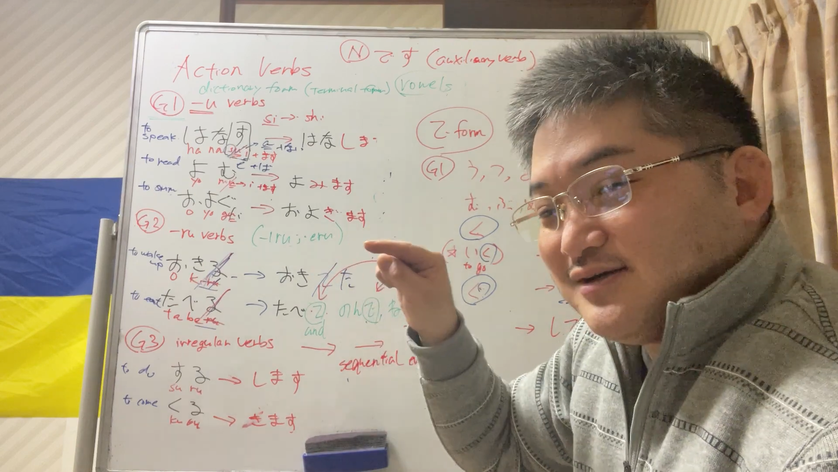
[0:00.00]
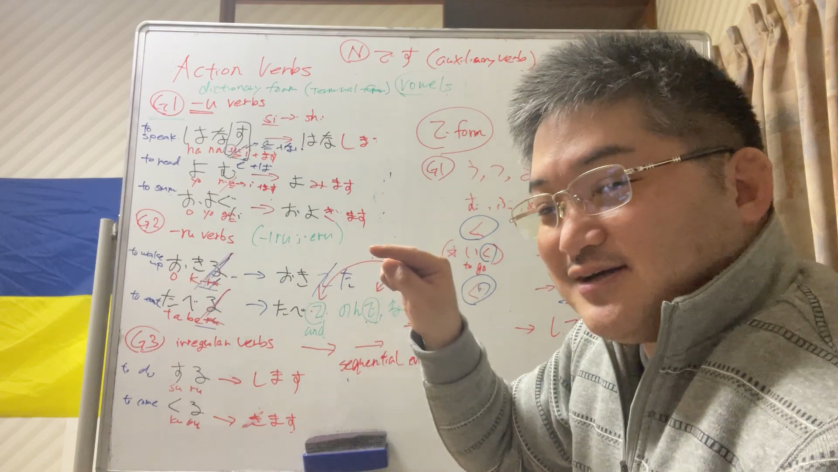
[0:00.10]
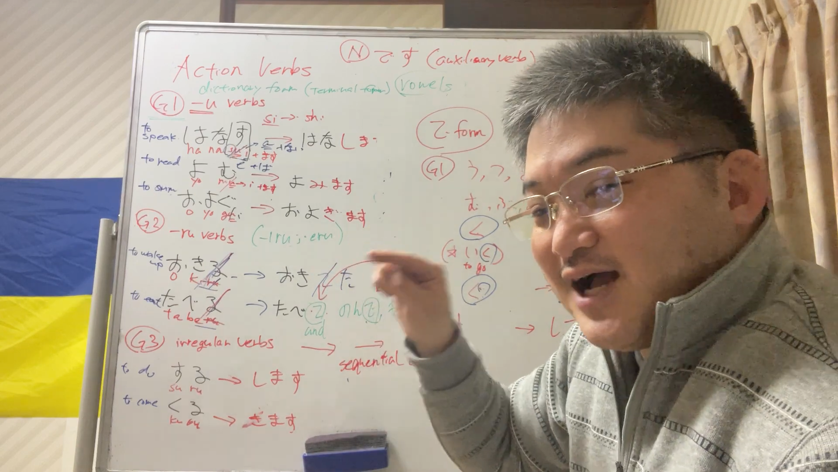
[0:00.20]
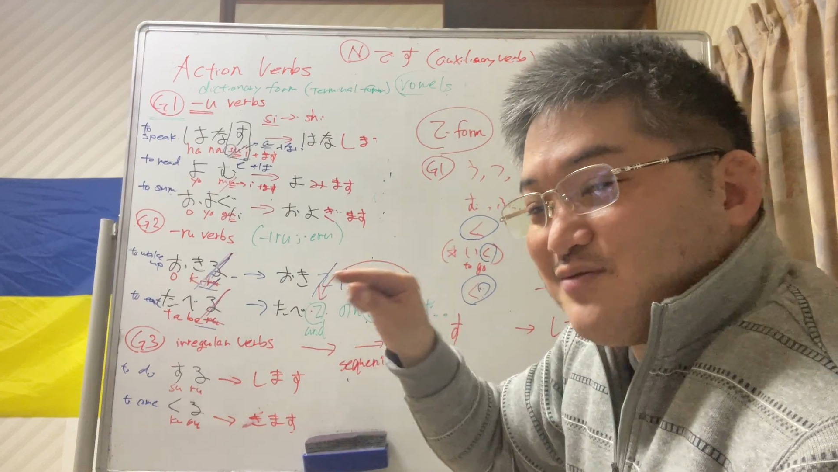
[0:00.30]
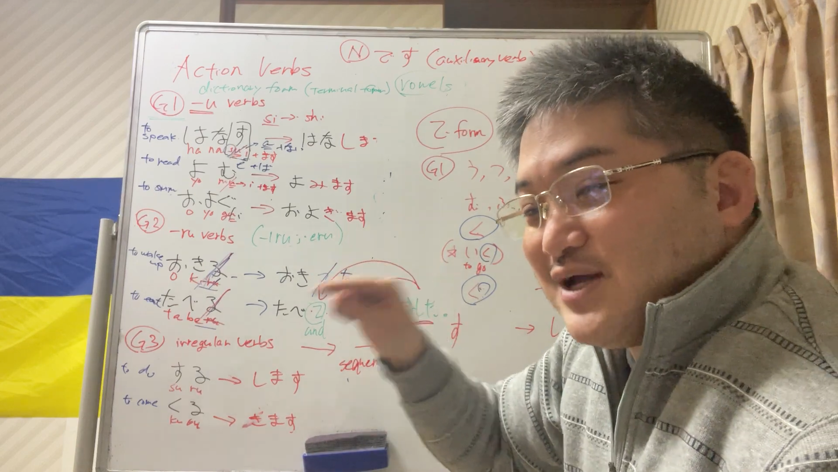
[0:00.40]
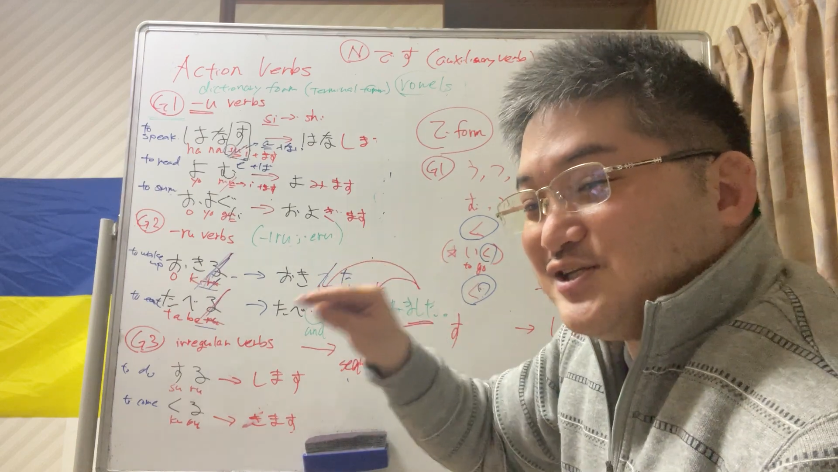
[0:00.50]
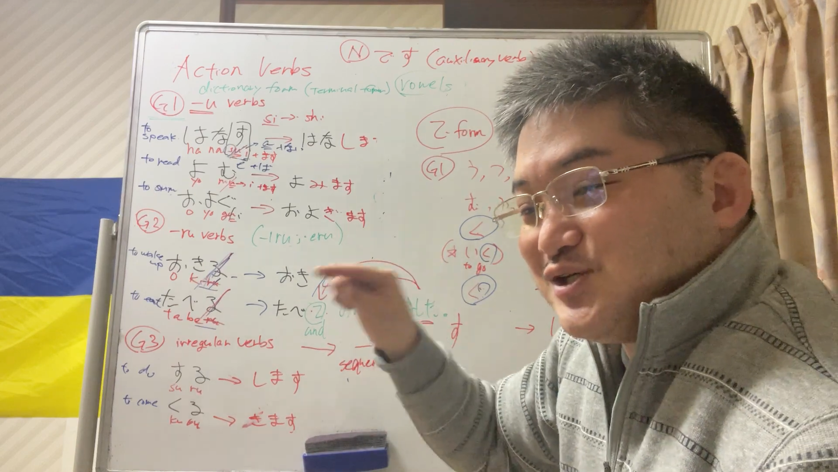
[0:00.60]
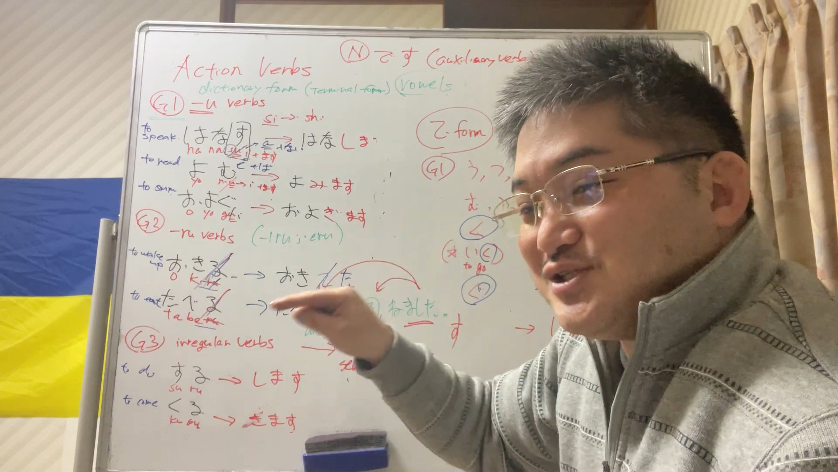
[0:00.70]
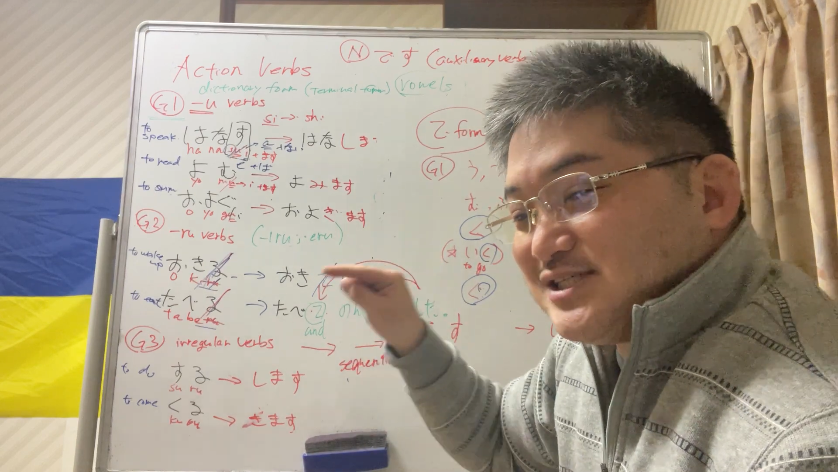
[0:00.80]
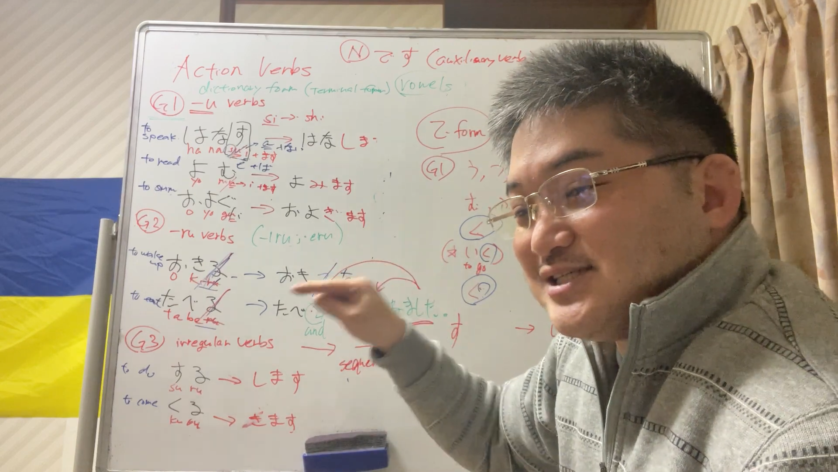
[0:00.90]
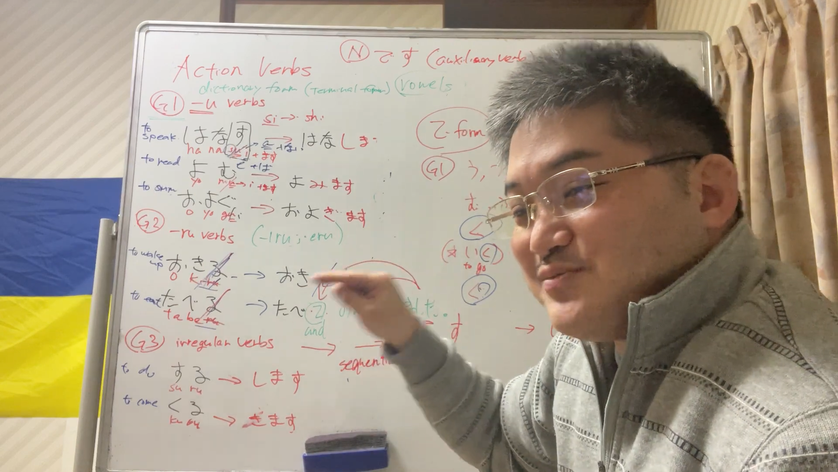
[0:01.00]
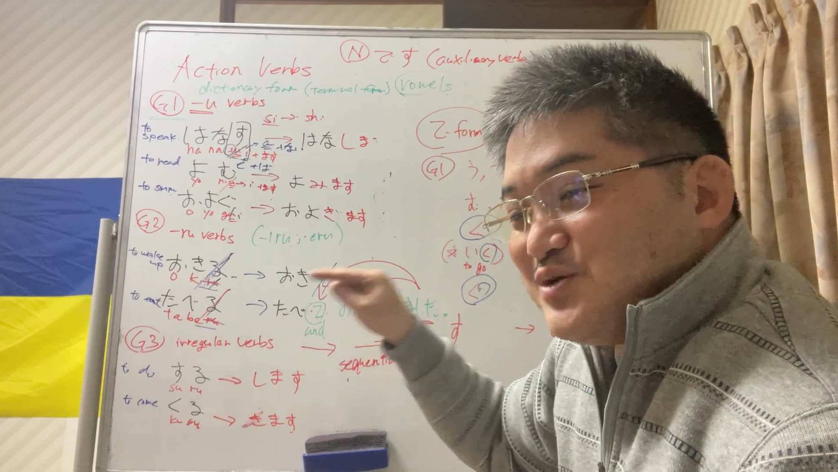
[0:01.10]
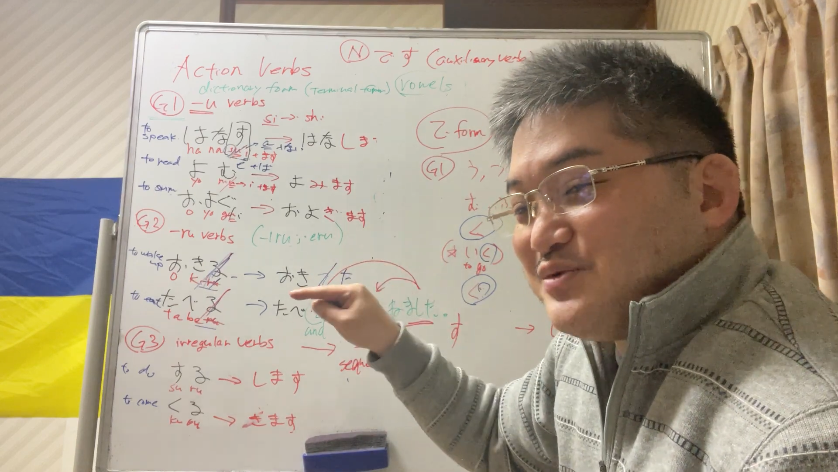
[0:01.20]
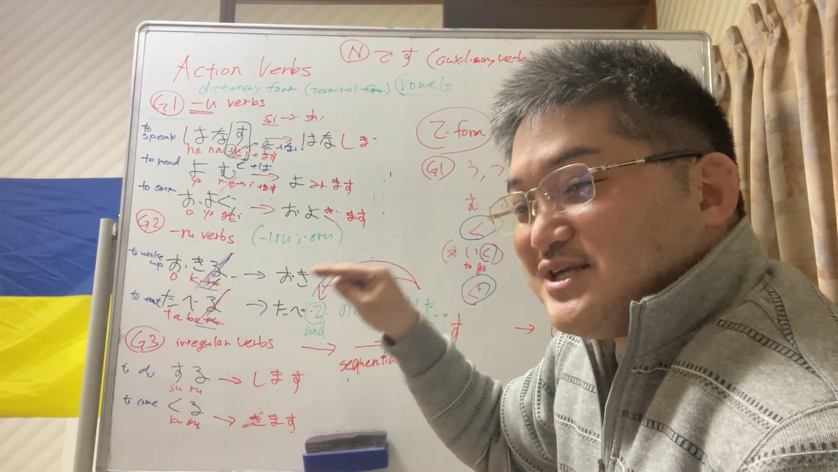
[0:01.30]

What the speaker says: I went to see the movie